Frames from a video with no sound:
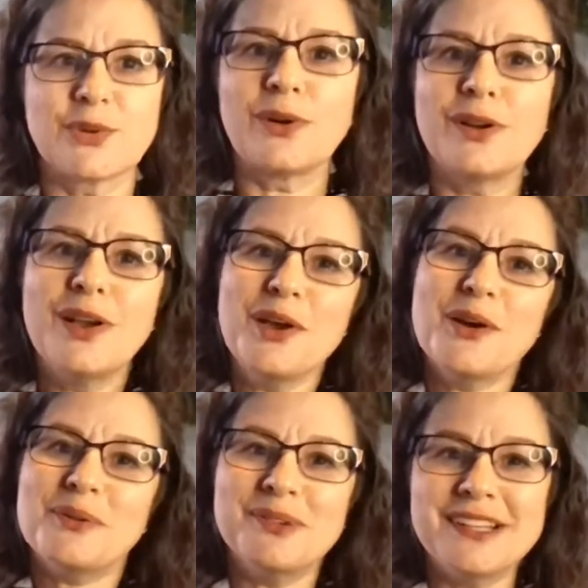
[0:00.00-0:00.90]
or
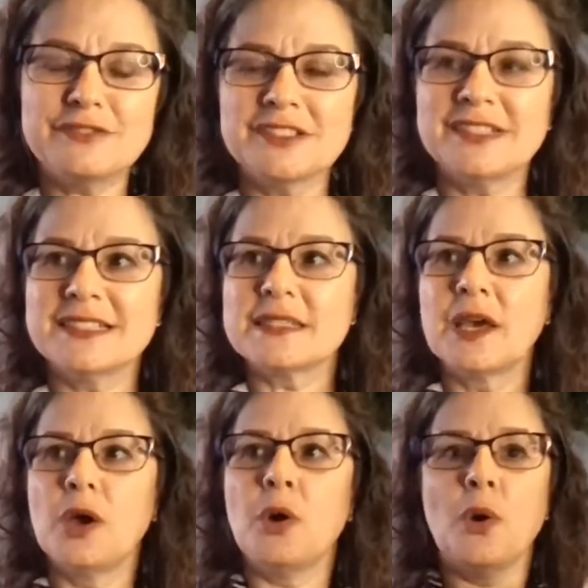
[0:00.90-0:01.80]
whatever it is.
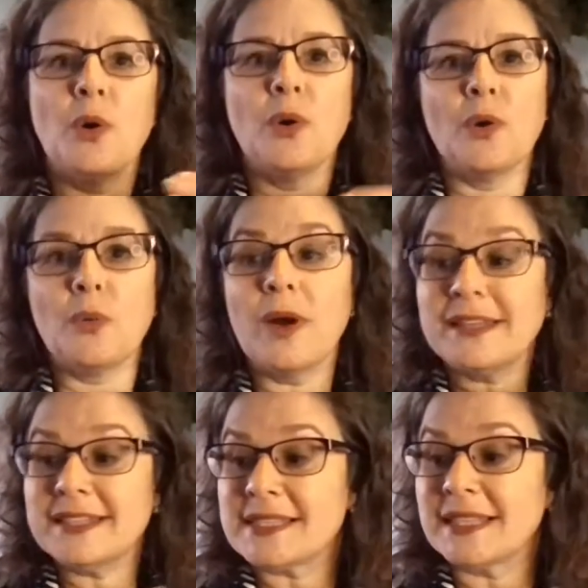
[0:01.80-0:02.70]
What
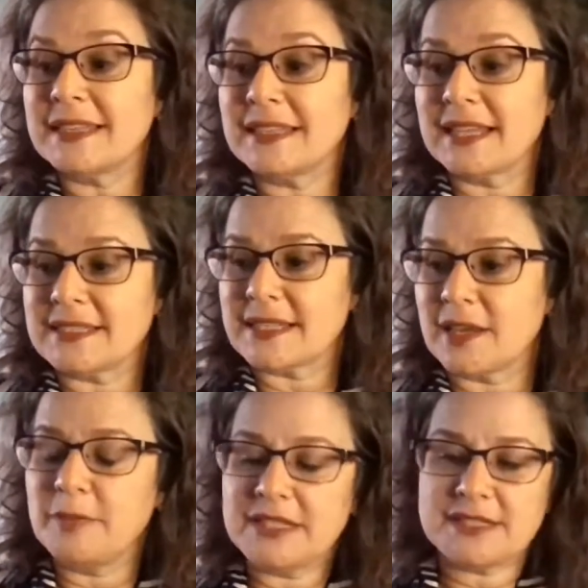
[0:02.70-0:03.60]
is it that's a
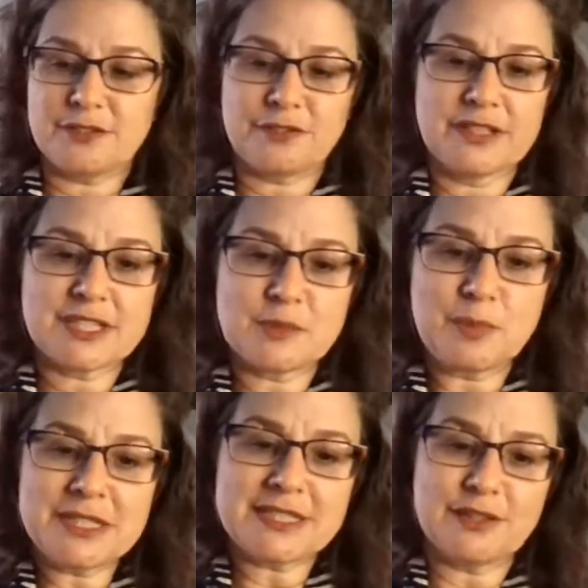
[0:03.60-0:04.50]
bit different?
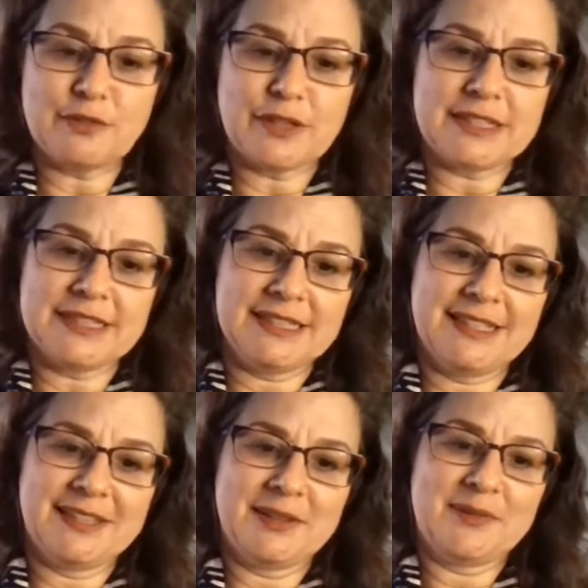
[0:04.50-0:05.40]
Specifically,
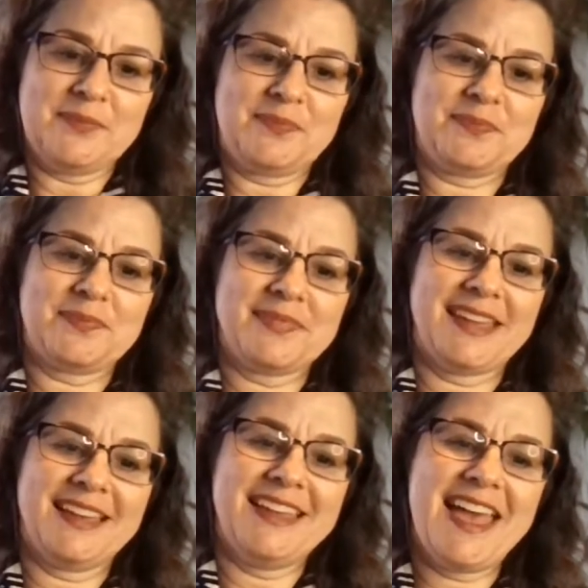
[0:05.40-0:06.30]

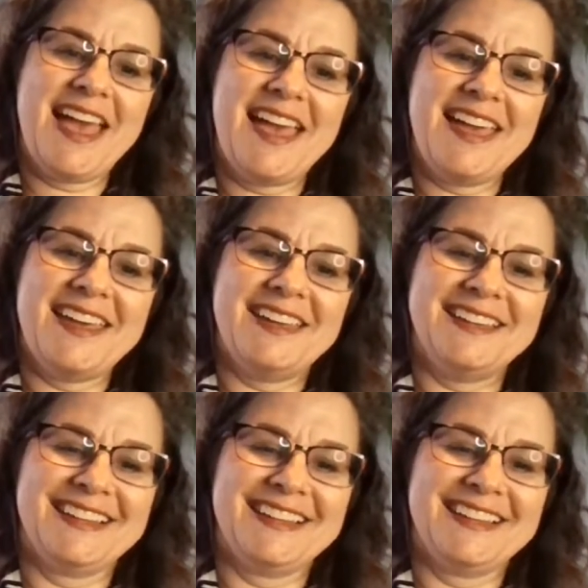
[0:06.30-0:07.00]
yay!